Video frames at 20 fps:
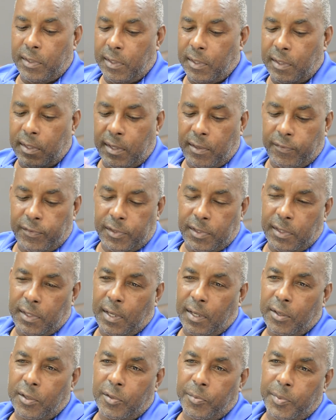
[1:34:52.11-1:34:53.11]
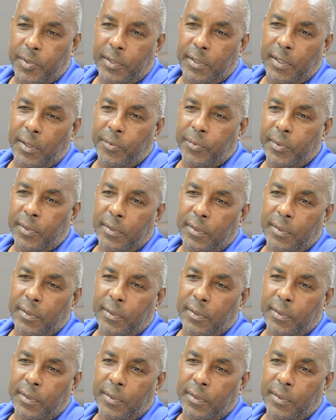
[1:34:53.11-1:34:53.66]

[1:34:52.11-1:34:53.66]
and then obviously that could have been dealt